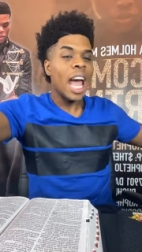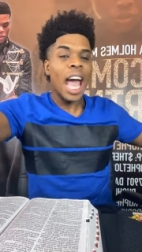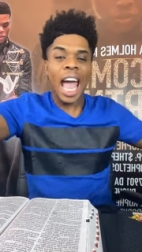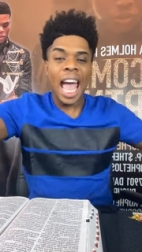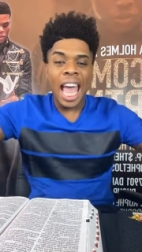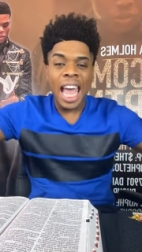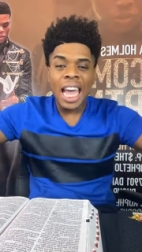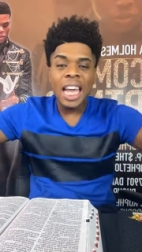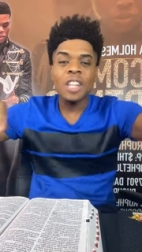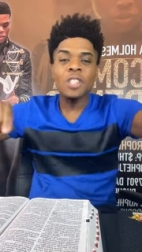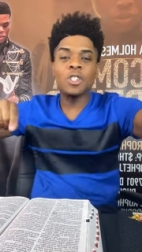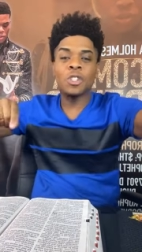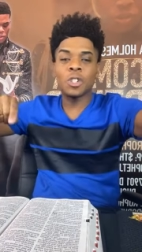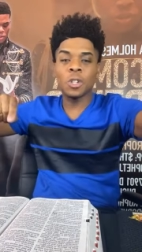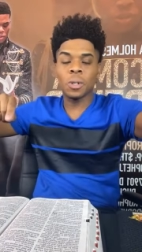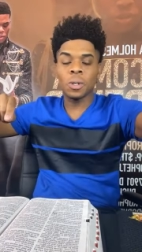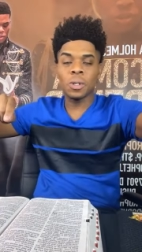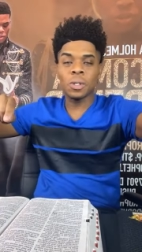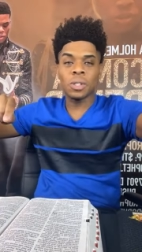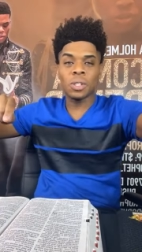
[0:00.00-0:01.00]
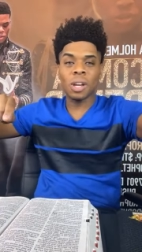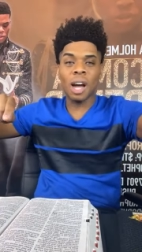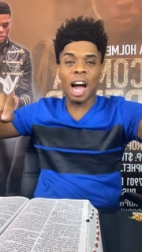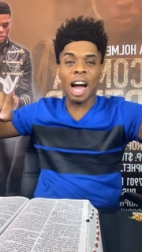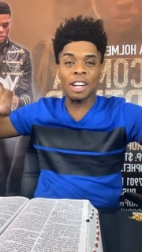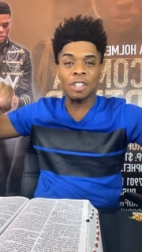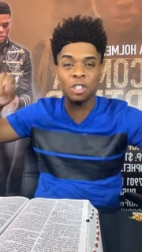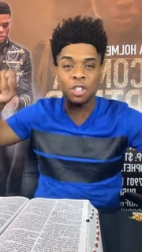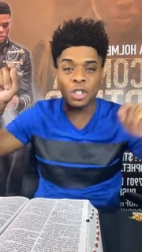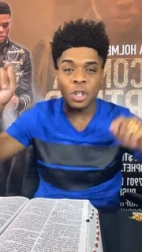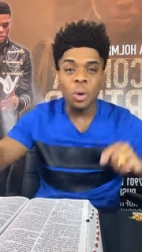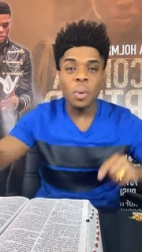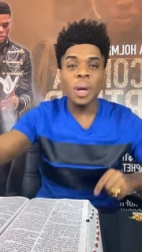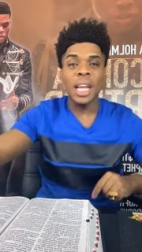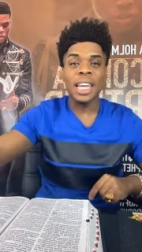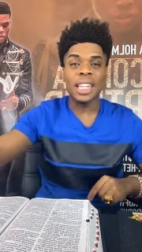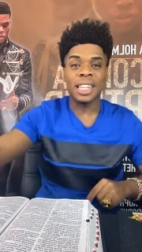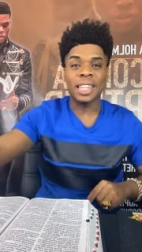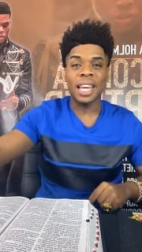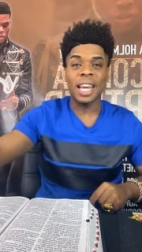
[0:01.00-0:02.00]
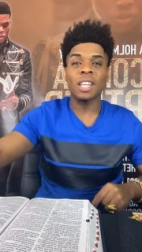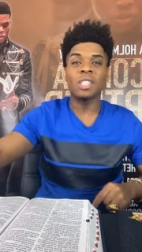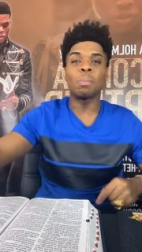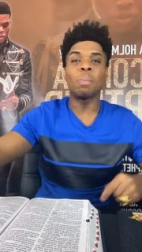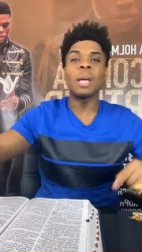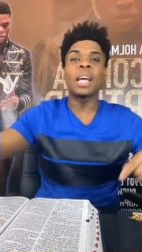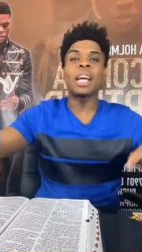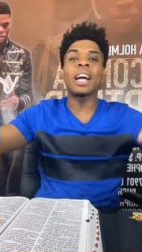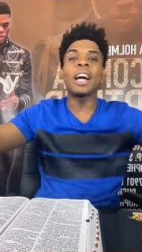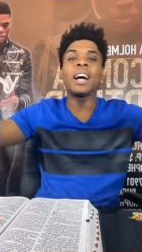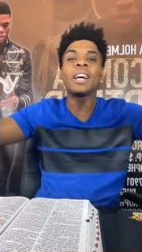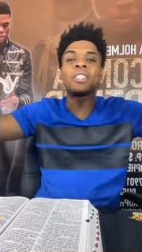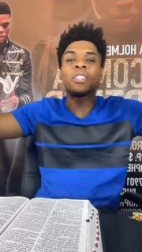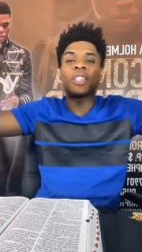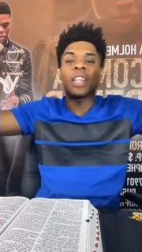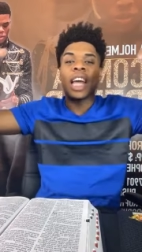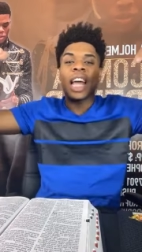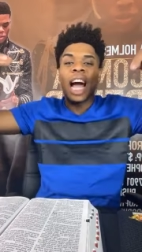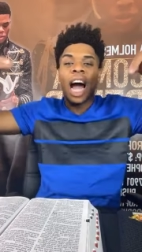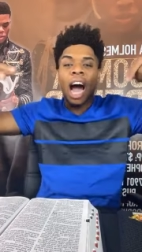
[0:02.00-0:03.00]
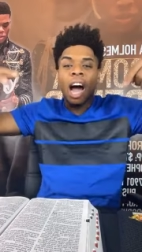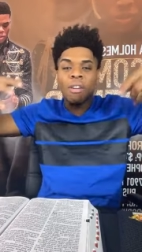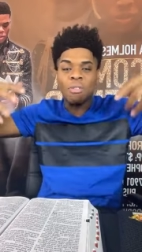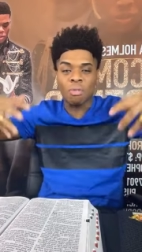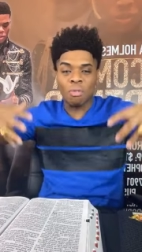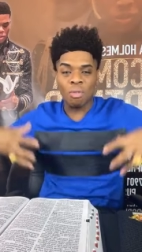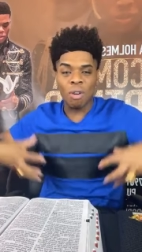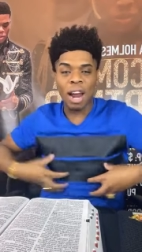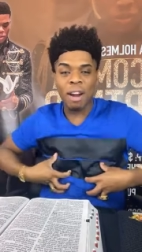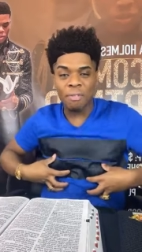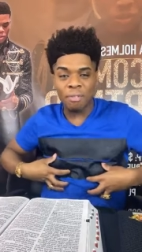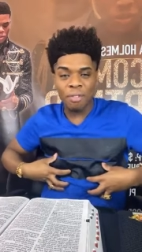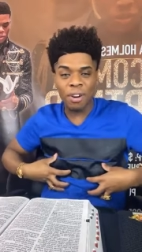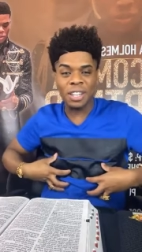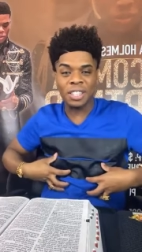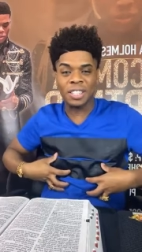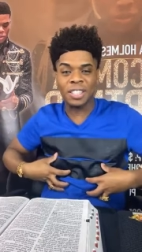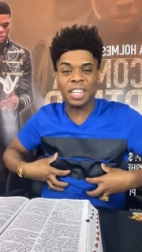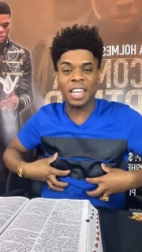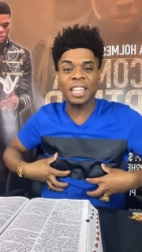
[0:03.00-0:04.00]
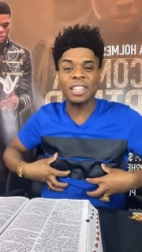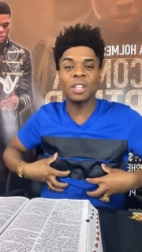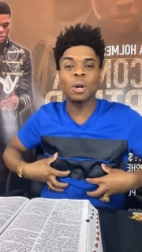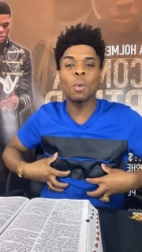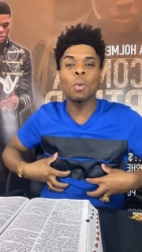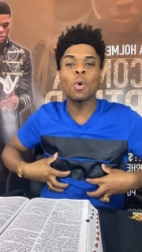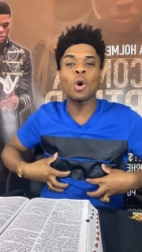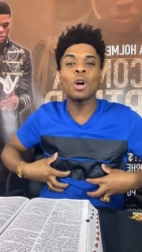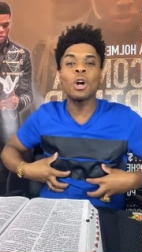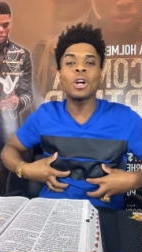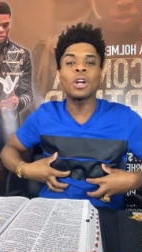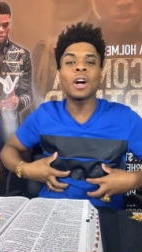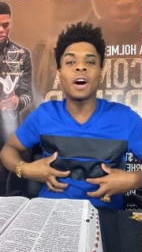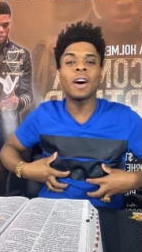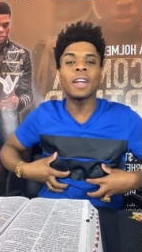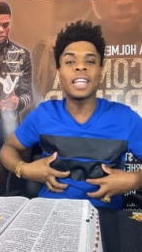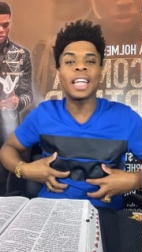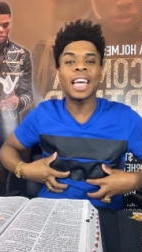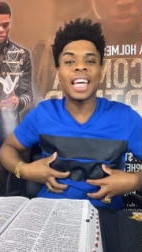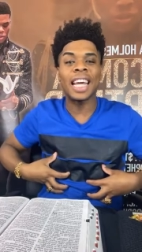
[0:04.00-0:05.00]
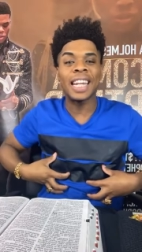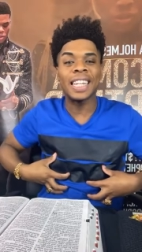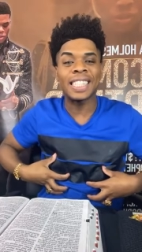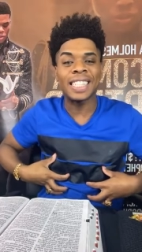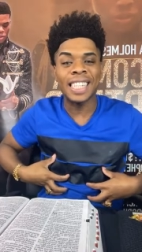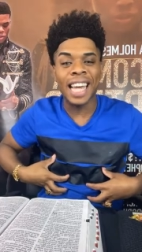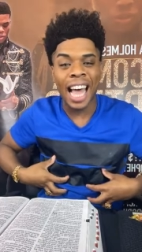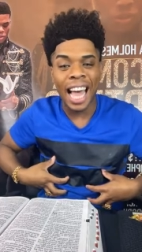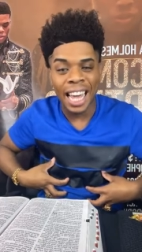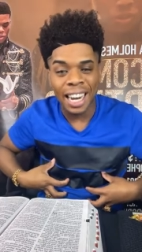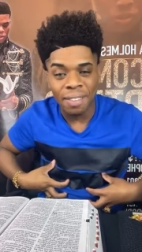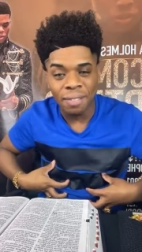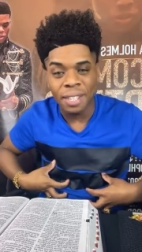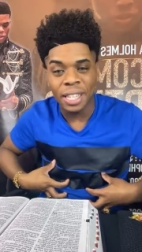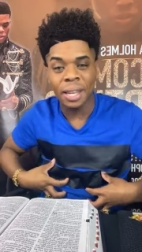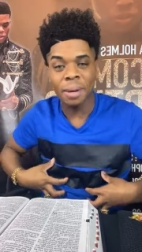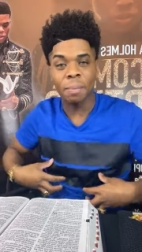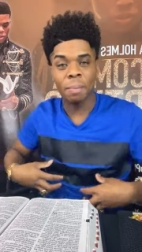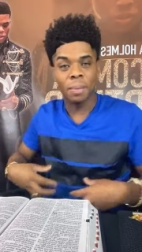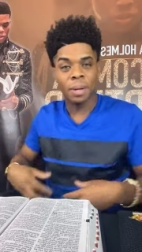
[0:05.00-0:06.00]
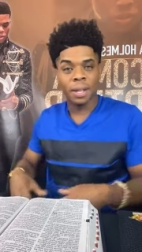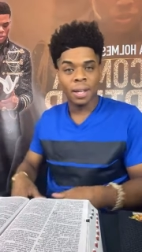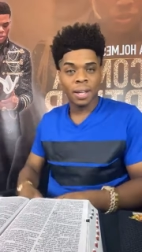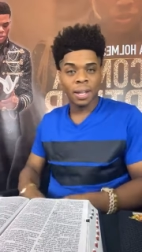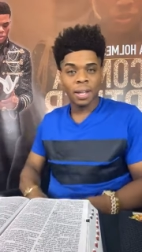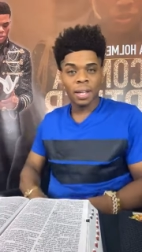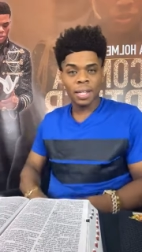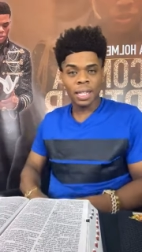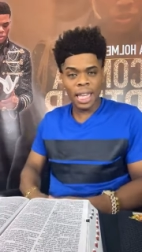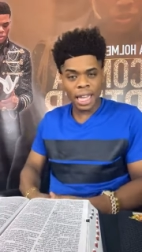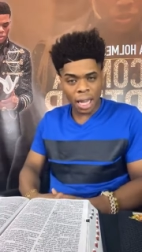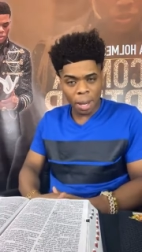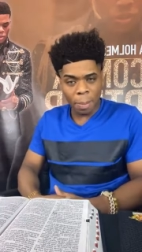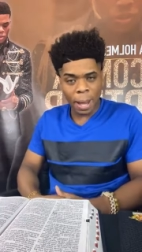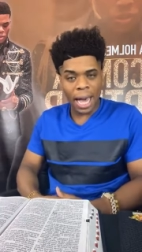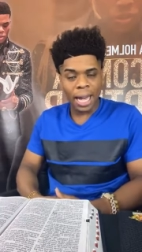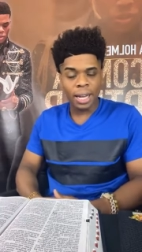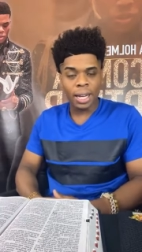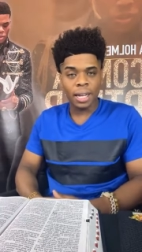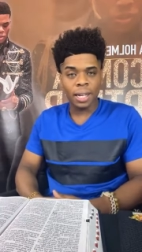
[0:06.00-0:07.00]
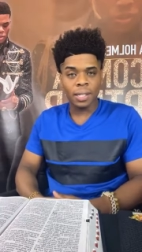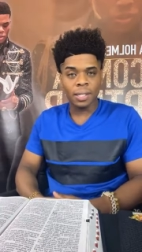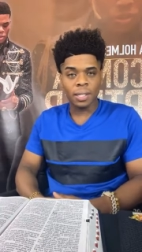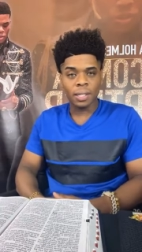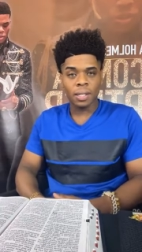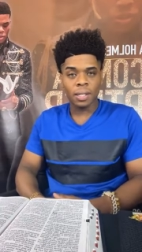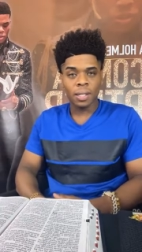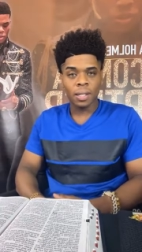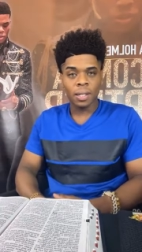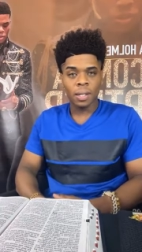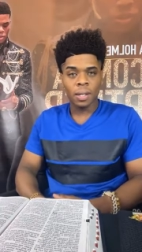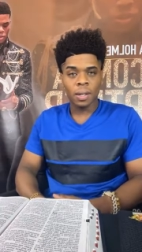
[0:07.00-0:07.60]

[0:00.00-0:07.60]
Angels are doing things because they are reverencing the word on the inside of them. Think about this.